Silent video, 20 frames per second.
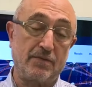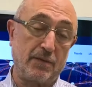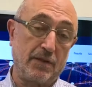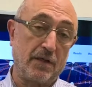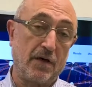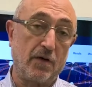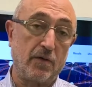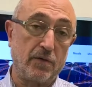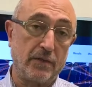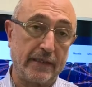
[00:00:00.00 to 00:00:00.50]
with
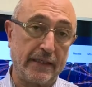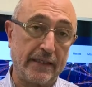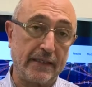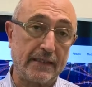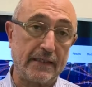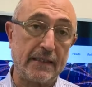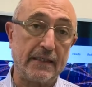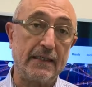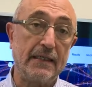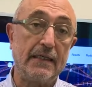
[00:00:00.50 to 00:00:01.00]
our
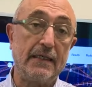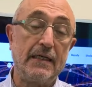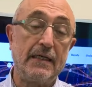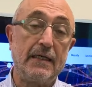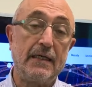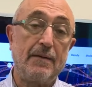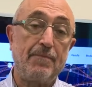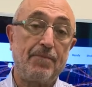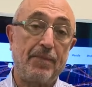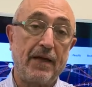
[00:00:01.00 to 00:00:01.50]
data.
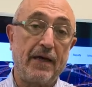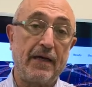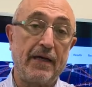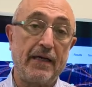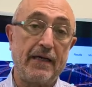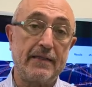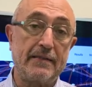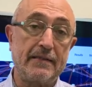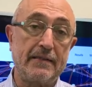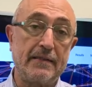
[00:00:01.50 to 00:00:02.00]

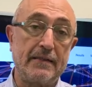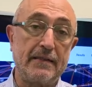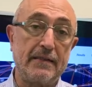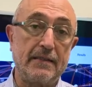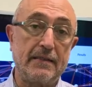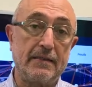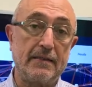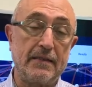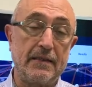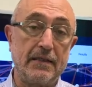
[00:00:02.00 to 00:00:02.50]
And
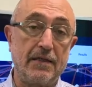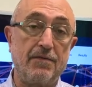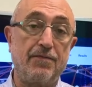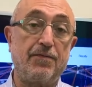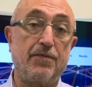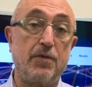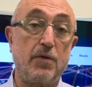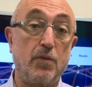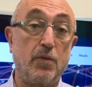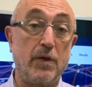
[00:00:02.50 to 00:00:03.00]
uh,
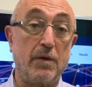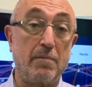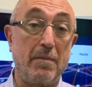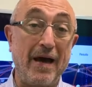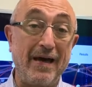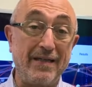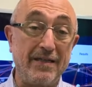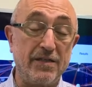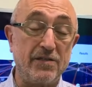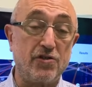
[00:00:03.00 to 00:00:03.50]
if we
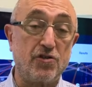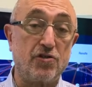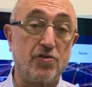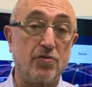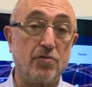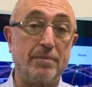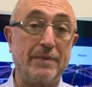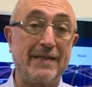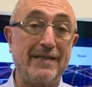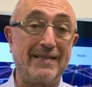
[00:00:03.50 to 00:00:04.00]
manage
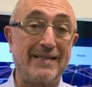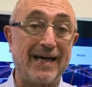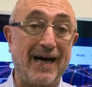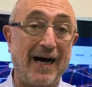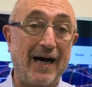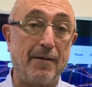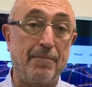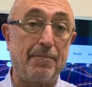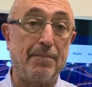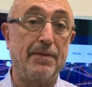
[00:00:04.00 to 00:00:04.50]
to build
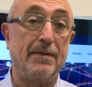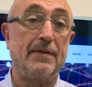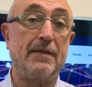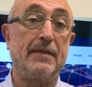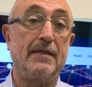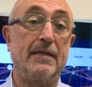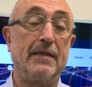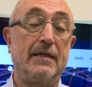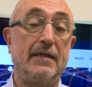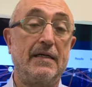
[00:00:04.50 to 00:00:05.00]
up
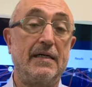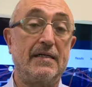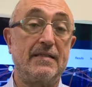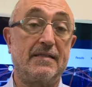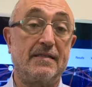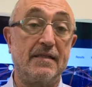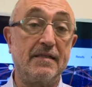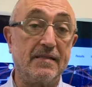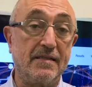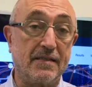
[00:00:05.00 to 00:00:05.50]
a
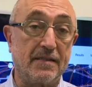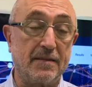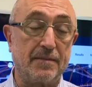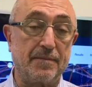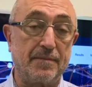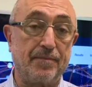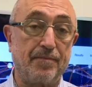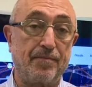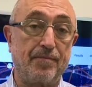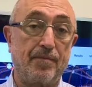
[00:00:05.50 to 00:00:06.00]

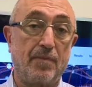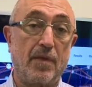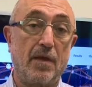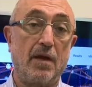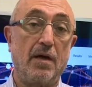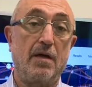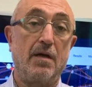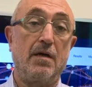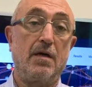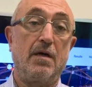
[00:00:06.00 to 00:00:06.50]
system
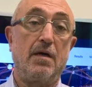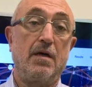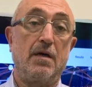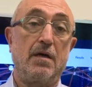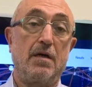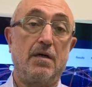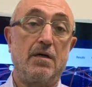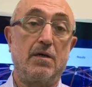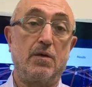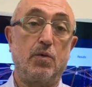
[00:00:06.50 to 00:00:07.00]

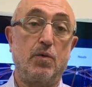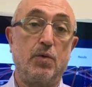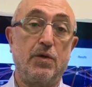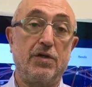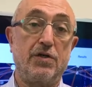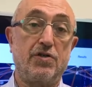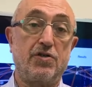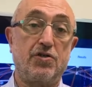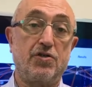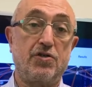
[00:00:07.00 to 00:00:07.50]
uh,
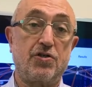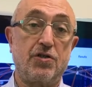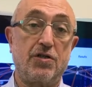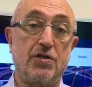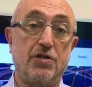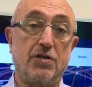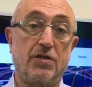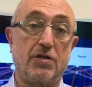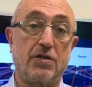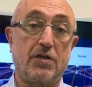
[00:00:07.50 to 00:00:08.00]
which
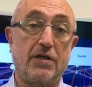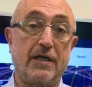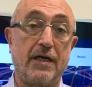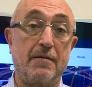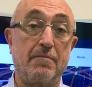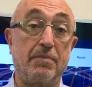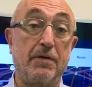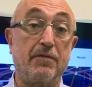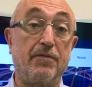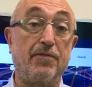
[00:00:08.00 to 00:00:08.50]
uh,
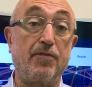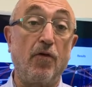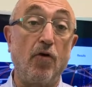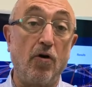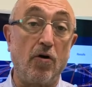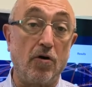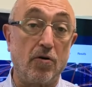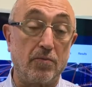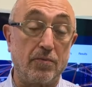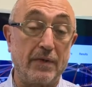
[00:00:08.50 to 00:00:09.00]
can
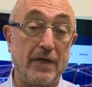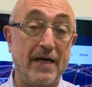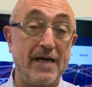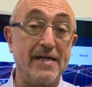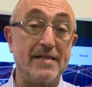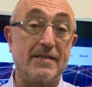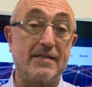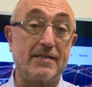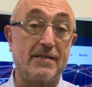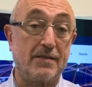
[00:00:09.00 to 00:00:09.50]
perform
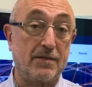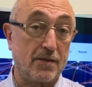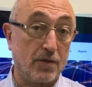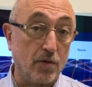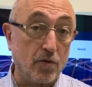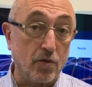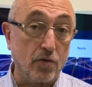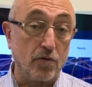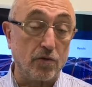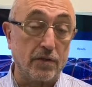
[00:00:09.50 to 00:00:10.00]
as
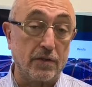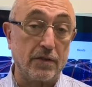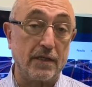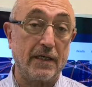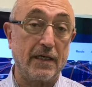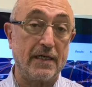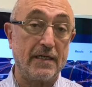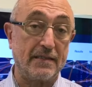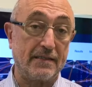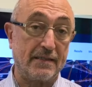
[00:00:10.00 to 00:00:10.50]
good
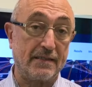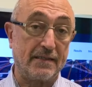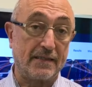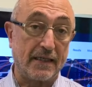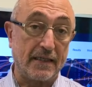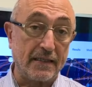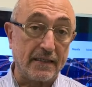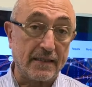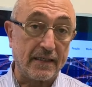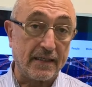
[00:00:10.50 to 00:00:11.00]
as a
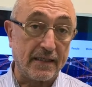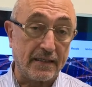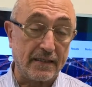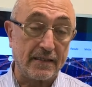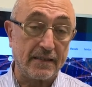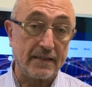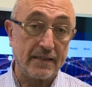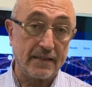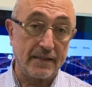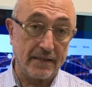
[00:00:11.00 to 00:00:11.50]

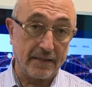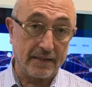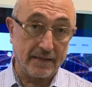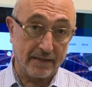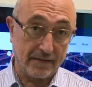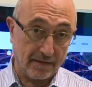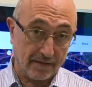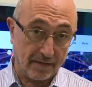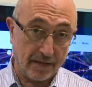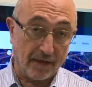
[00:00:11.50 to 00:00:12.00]

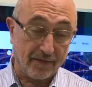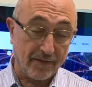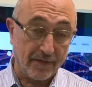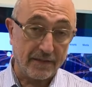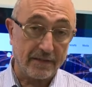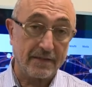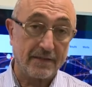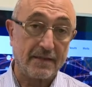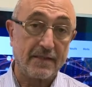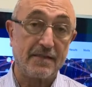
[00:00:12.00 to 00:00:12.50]
centrally
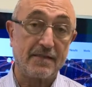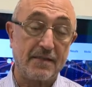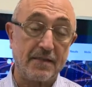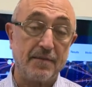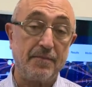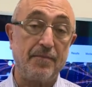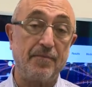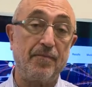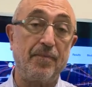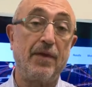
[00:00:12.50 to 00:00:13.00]
governed
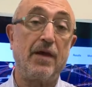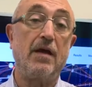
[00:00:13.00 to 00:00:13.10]
system,